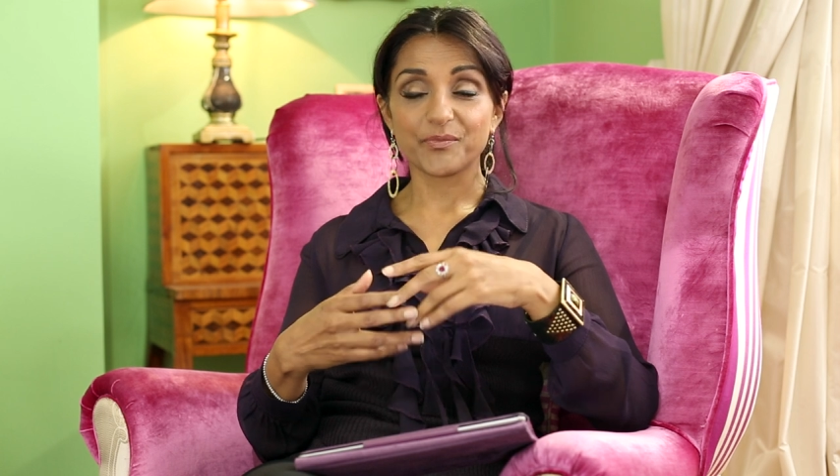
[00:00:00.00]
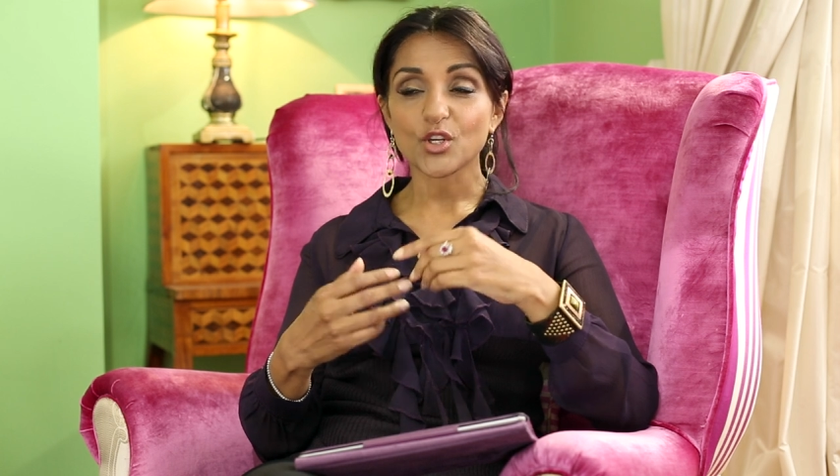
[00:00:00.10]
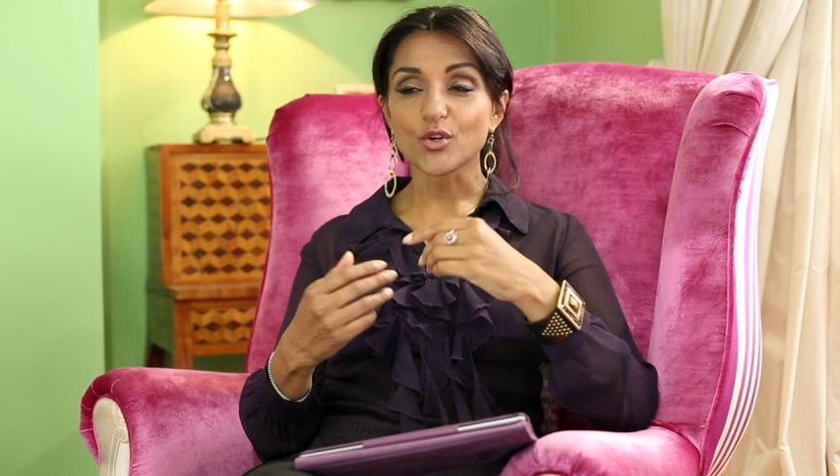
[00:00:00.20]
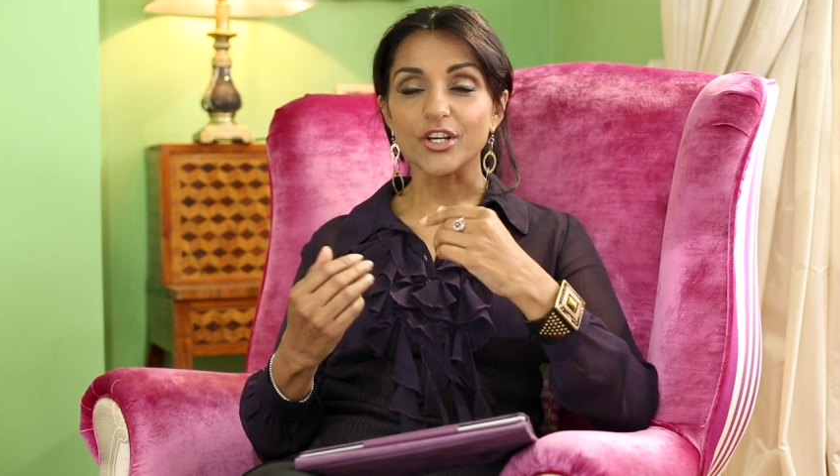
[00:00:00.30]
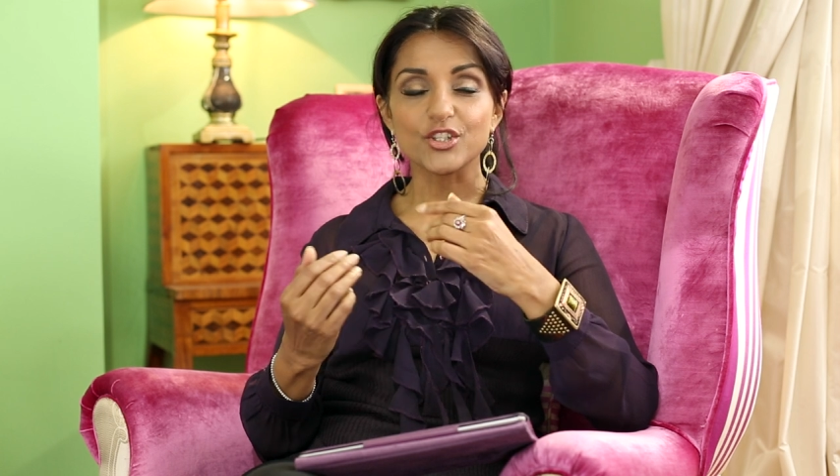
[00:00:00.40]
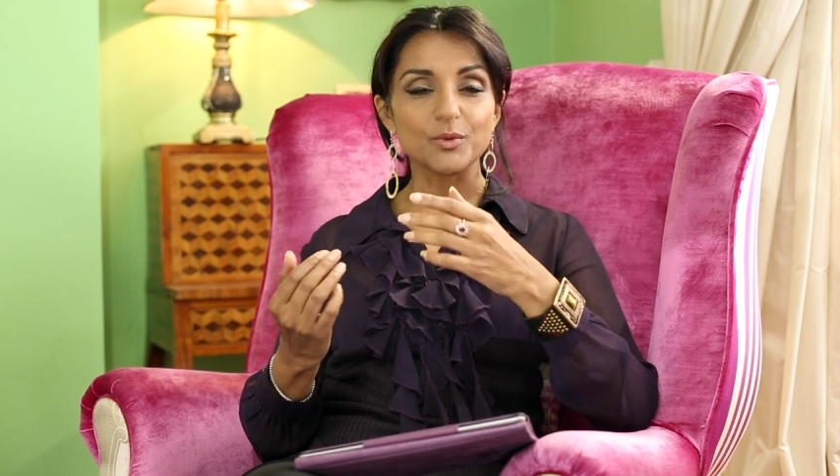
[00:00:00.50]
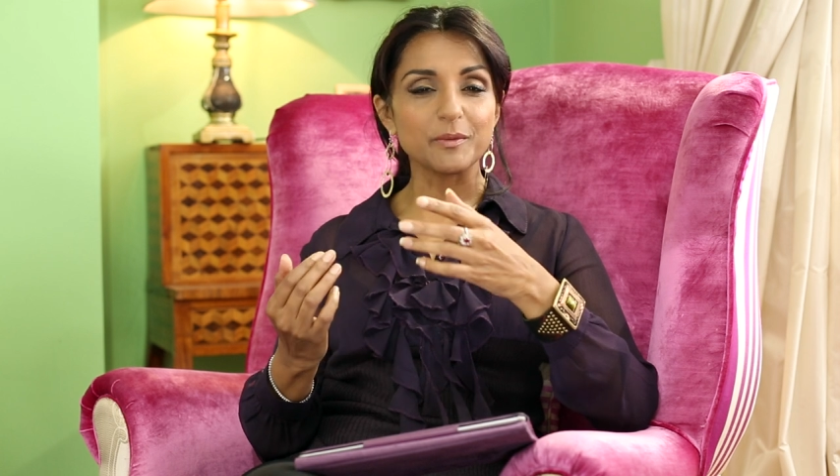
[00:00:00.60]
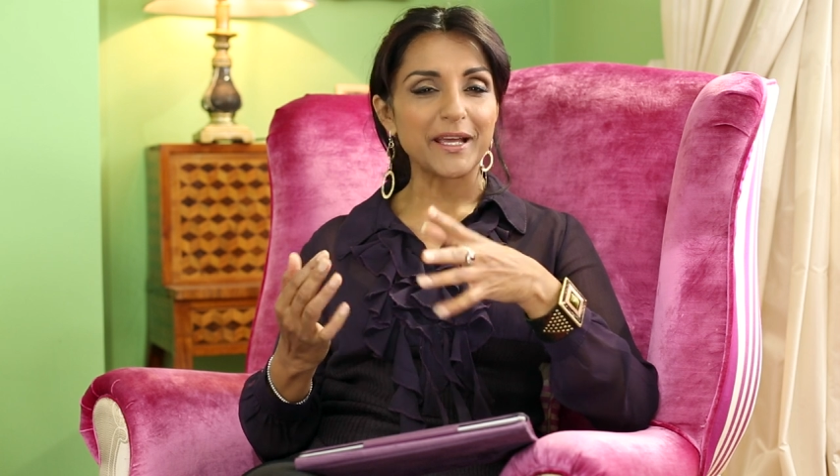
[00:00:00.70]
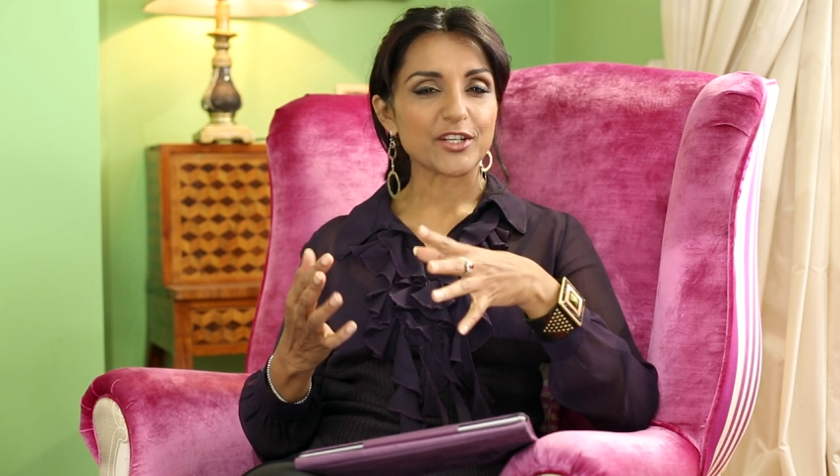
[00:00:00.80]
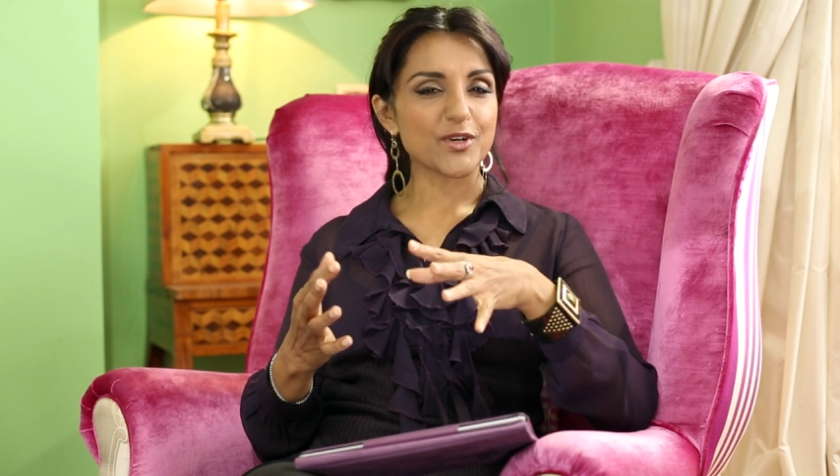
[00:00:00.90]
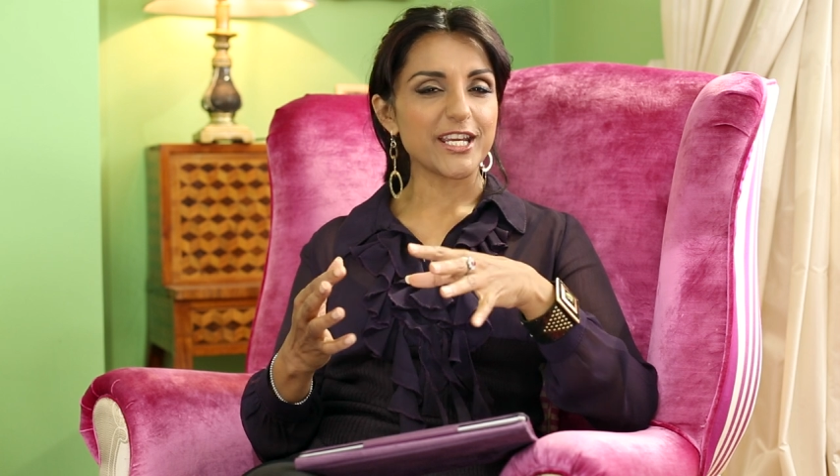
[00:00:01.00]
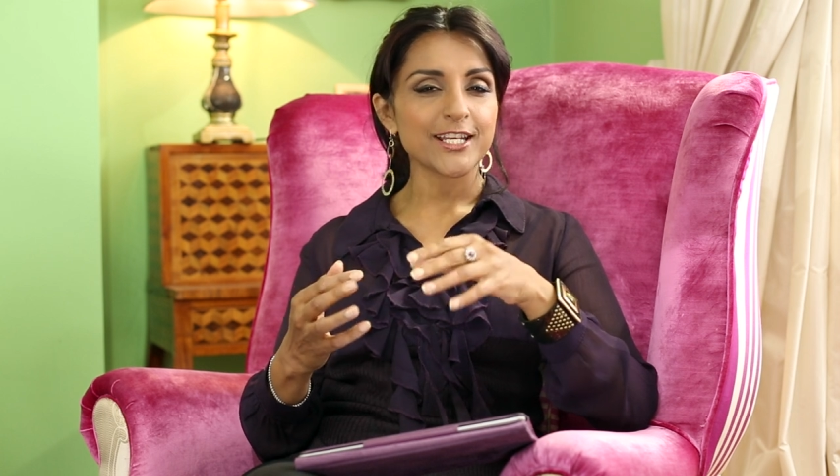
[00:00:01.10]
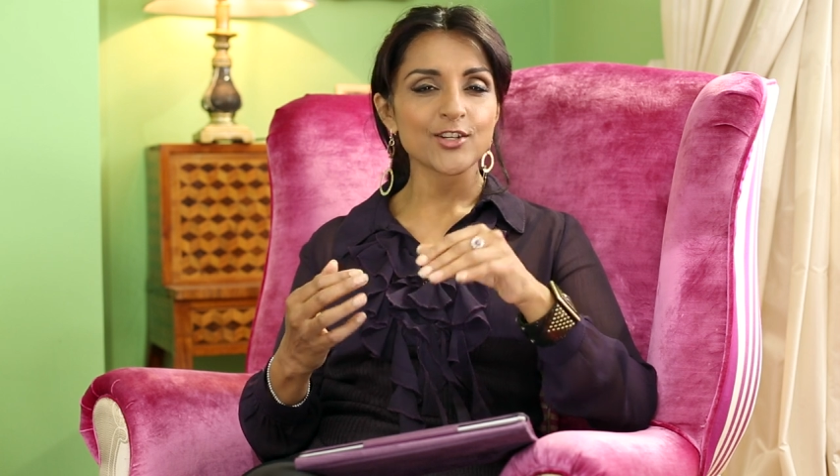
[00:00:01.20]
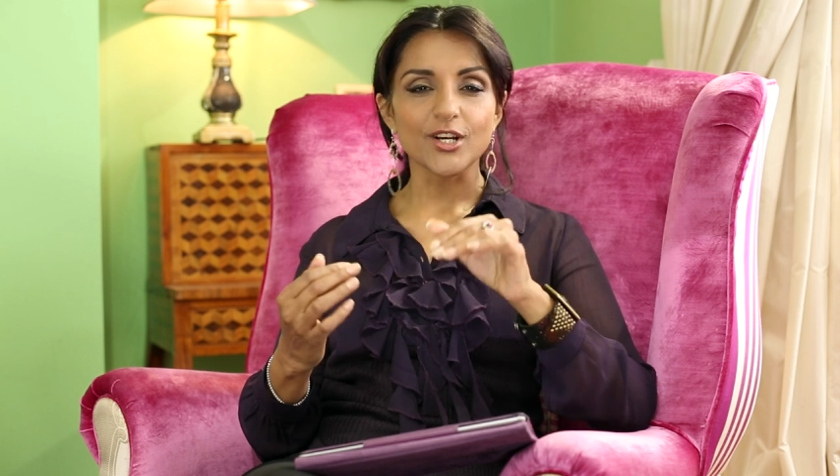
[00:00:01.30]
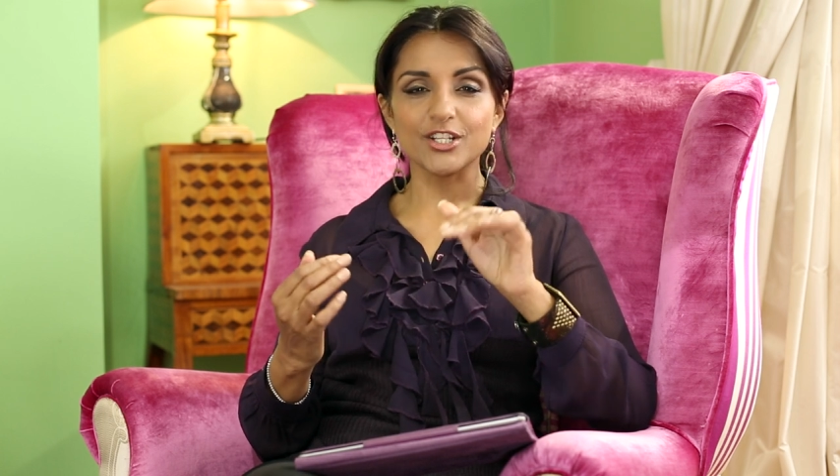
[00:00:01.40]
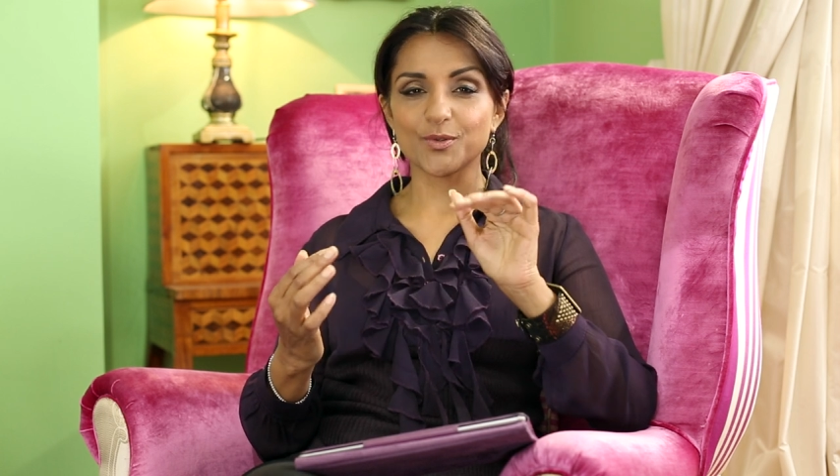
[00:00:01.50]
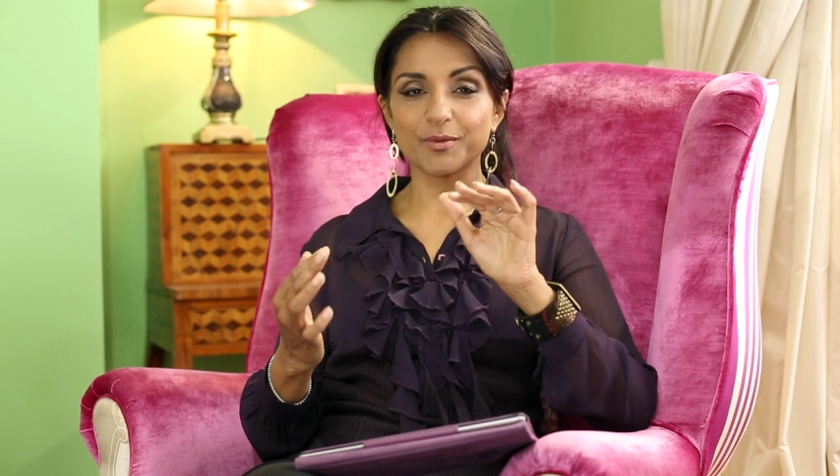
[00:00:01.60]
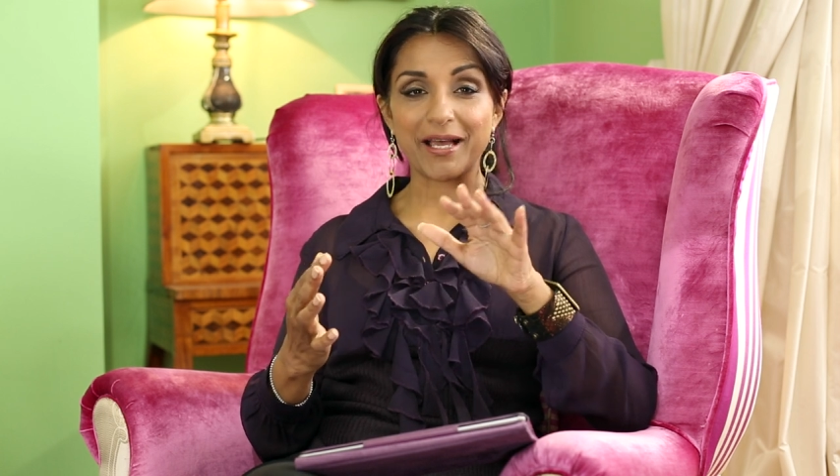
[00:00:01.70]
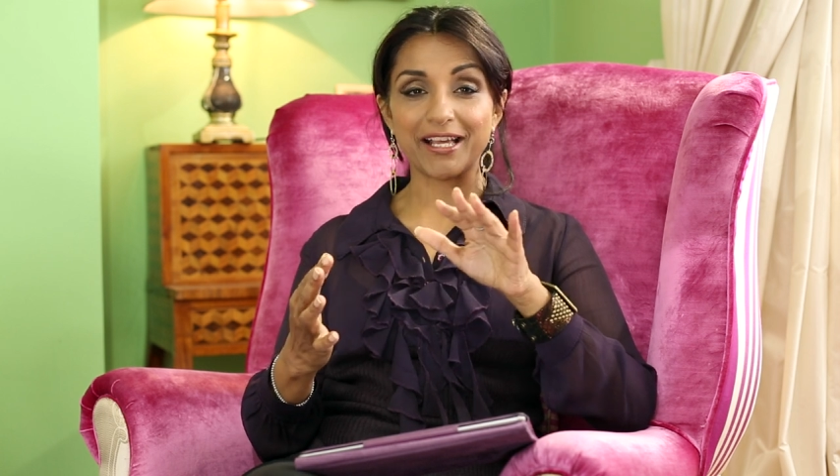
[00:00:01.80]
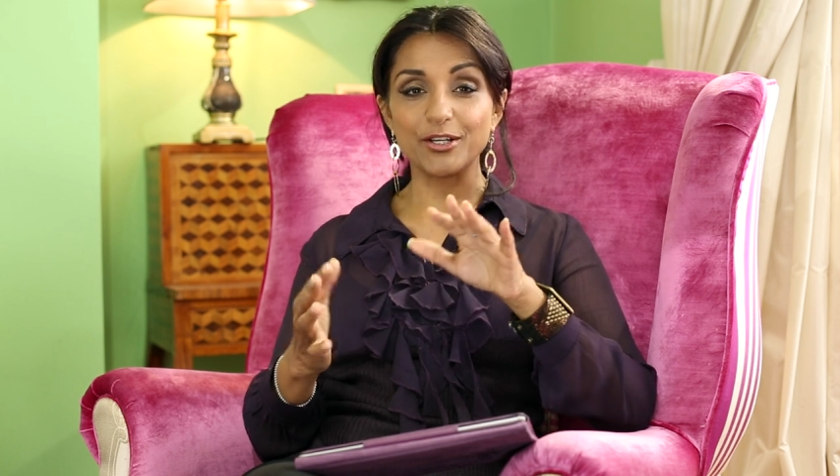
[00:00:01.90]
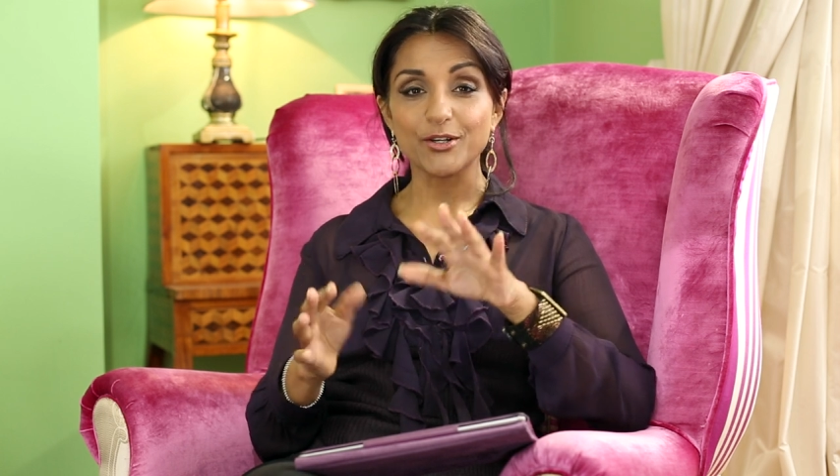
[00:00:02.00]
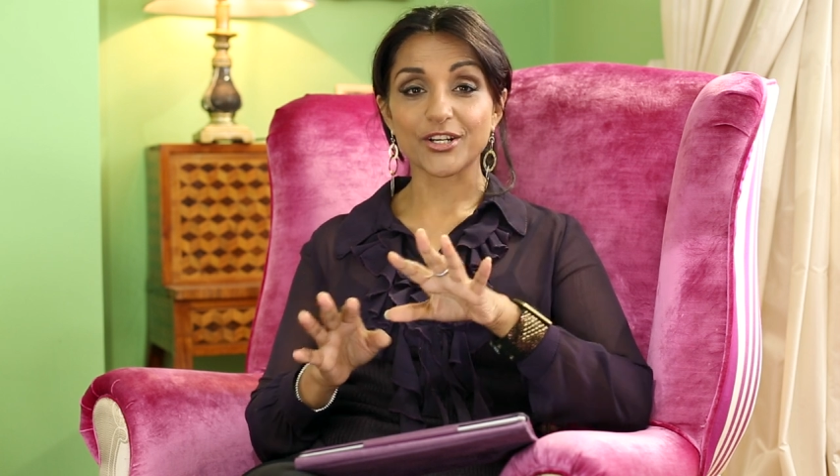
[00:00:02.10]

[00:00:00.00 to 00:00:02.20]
crushed with mandarin, crushed with mango,